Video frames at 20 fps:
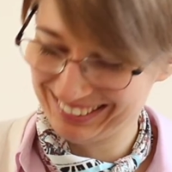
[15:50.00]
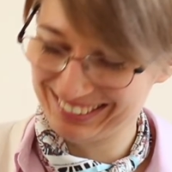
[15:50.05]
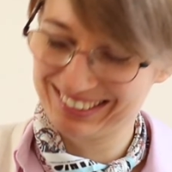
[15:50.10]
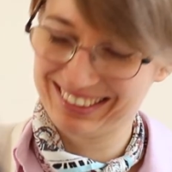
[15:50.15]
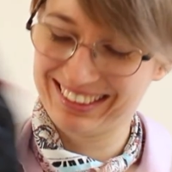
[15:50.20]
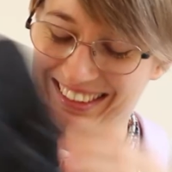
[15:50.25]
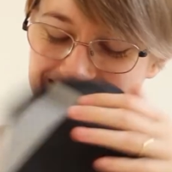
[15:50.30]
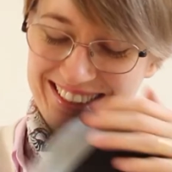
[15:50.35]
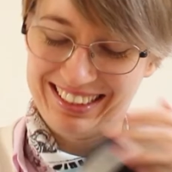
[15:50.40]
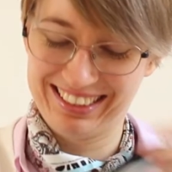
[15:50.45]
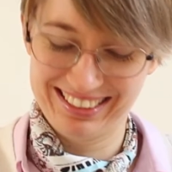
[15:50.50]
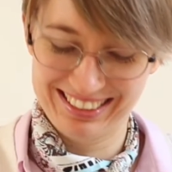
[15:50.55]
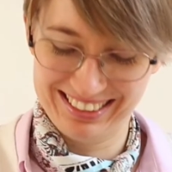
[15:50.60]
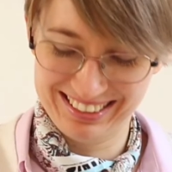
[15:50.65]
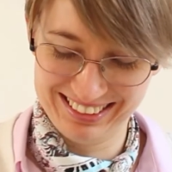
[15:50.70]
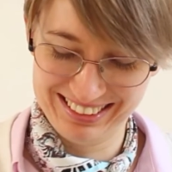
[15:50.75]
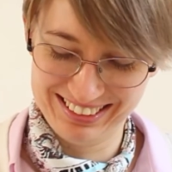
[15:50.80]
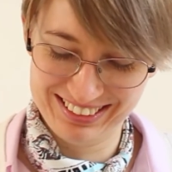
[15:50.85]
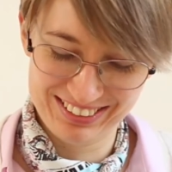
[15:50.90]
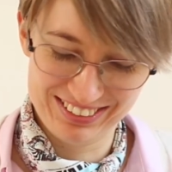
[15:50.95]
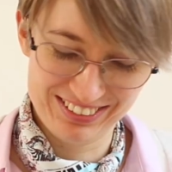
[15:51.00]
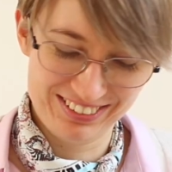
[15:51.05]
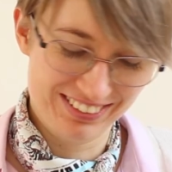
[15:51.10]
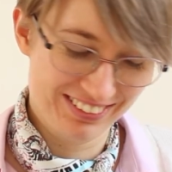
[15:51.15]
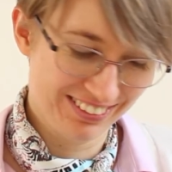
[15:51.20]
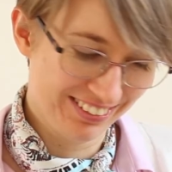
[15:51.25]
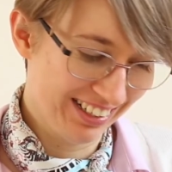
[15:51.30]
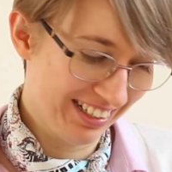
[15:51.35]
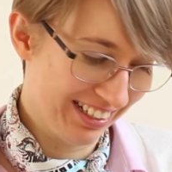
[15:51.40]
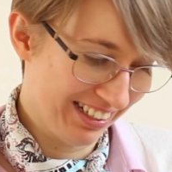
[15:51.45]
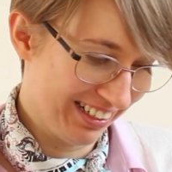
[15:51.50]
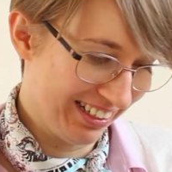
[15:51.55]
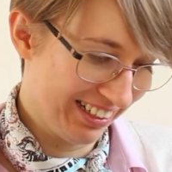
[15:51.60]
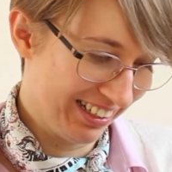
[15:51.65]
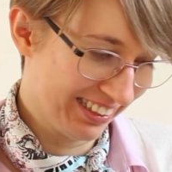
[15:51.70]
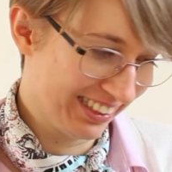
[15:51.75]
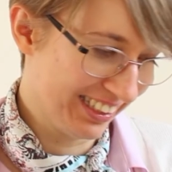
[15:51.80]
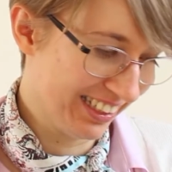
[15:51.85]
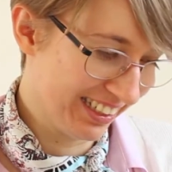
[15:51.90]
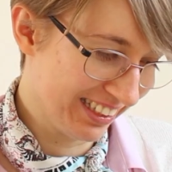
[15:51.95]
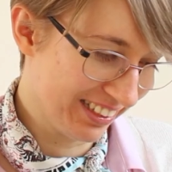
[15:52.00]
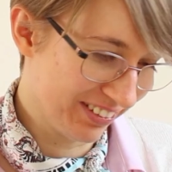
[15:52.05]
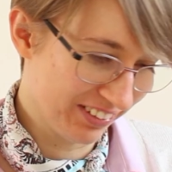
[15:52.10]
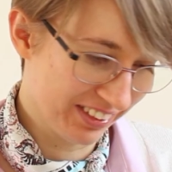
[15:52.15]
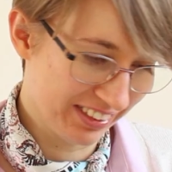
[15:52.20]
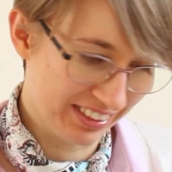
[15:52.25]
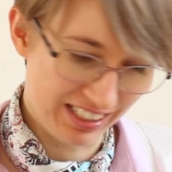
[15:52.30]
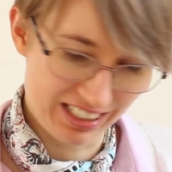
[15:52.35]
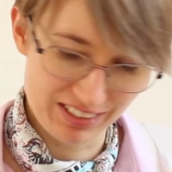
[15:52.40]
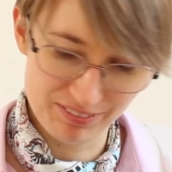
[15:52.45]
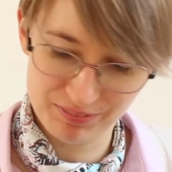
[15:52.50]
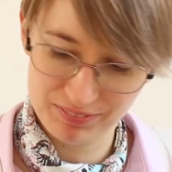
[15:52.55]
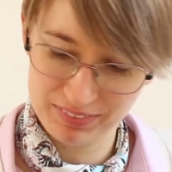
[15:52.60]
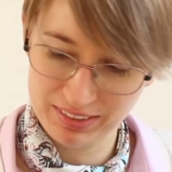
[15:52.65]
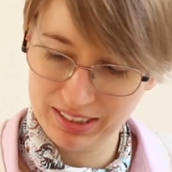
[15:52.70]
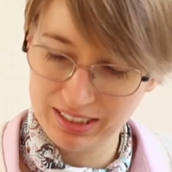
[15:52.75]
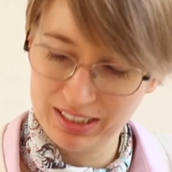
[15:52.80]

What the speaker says: Okay, I need to go. I see this all the time.